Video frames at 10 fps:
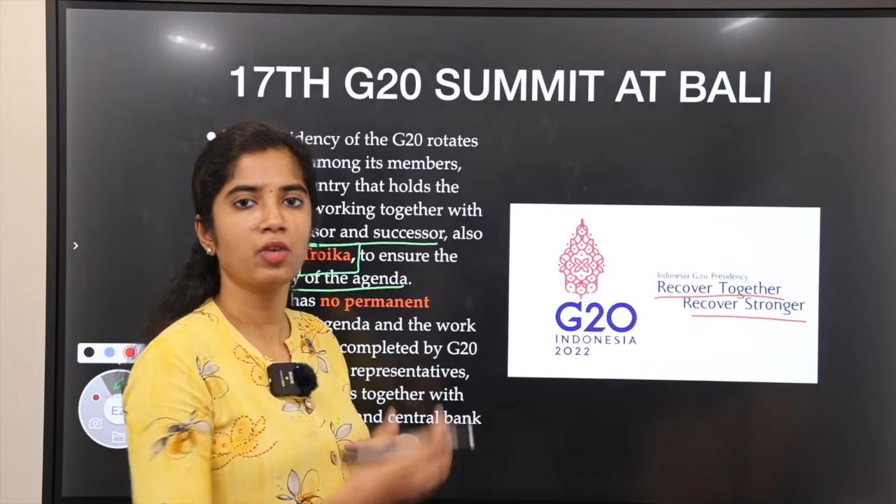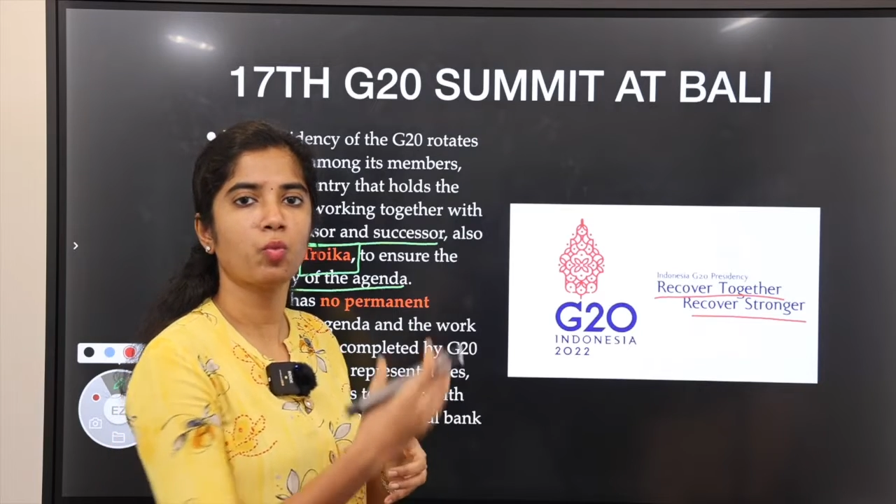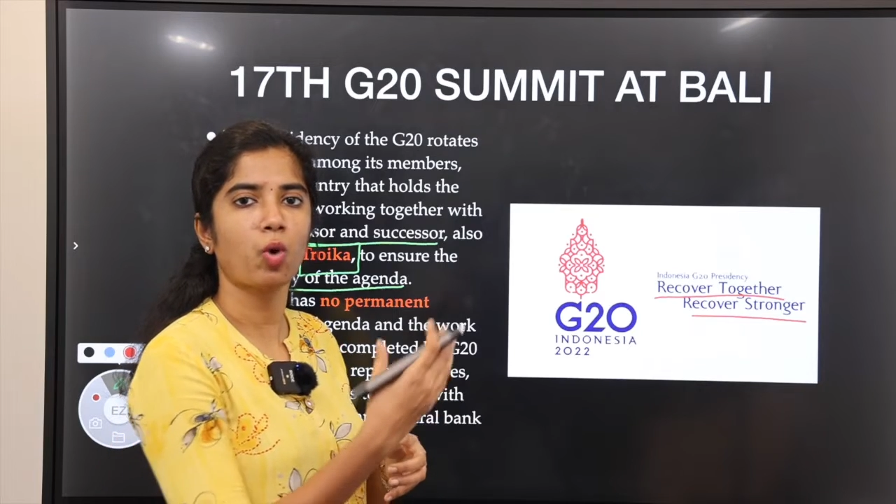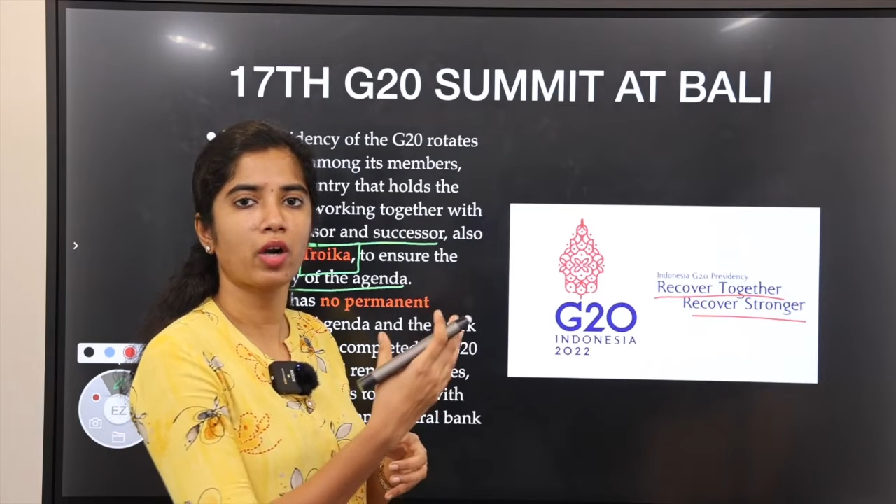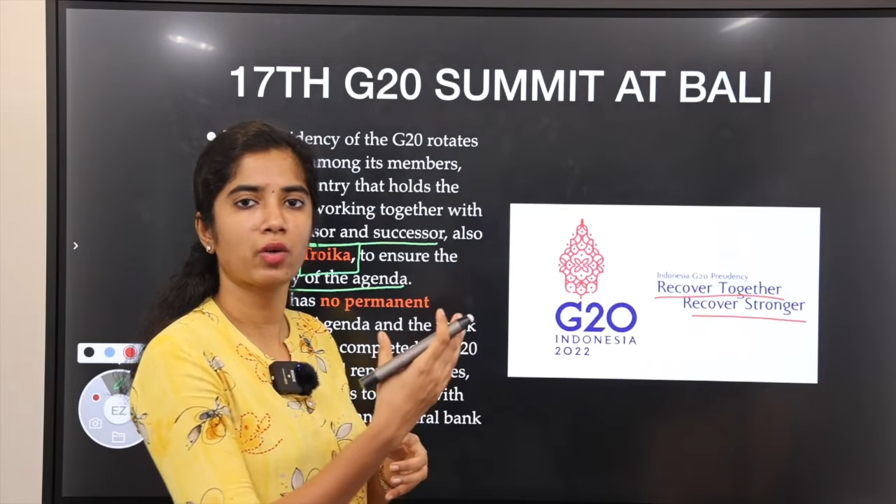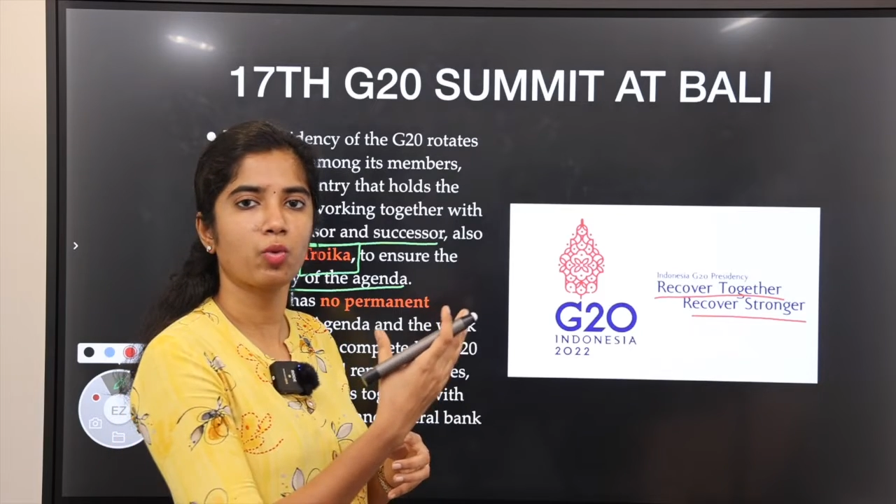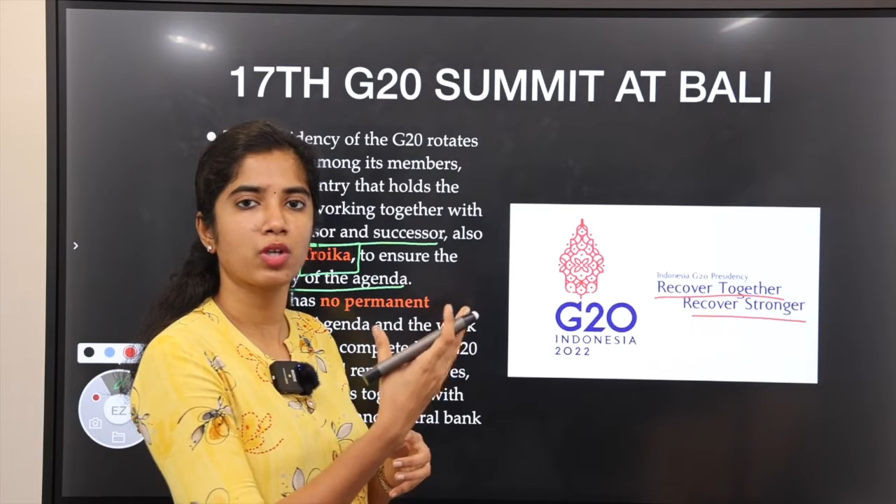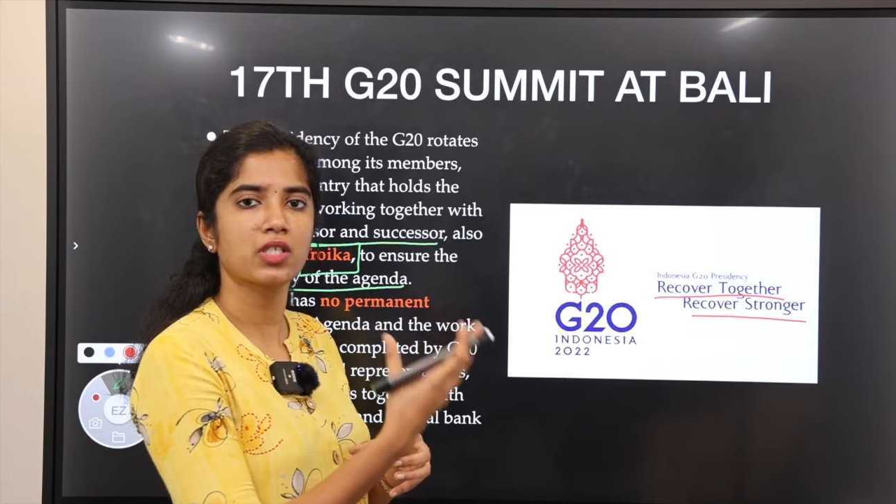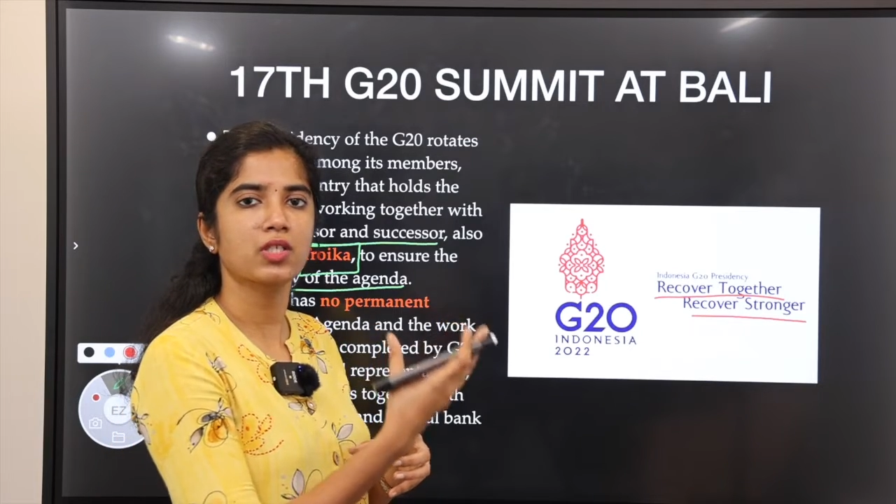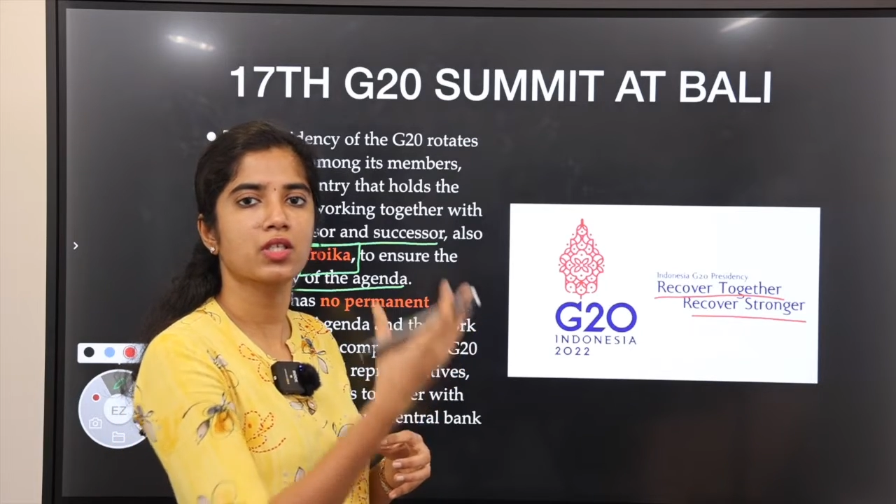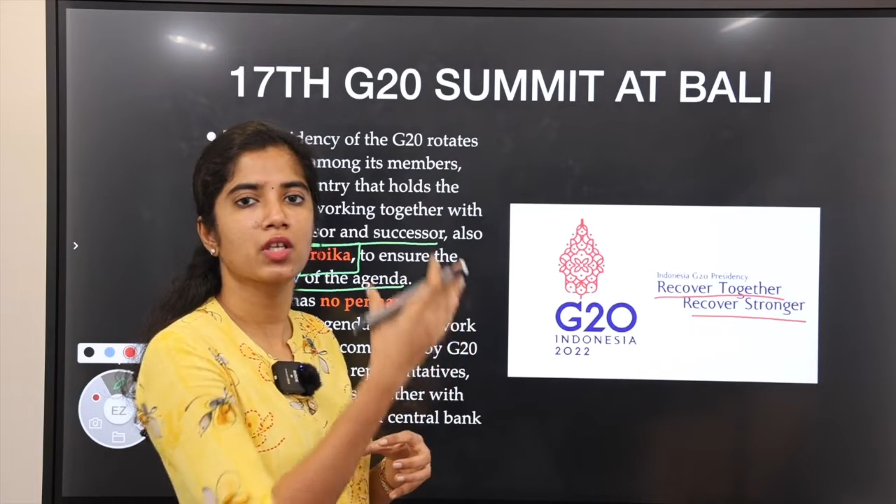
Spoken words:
in what was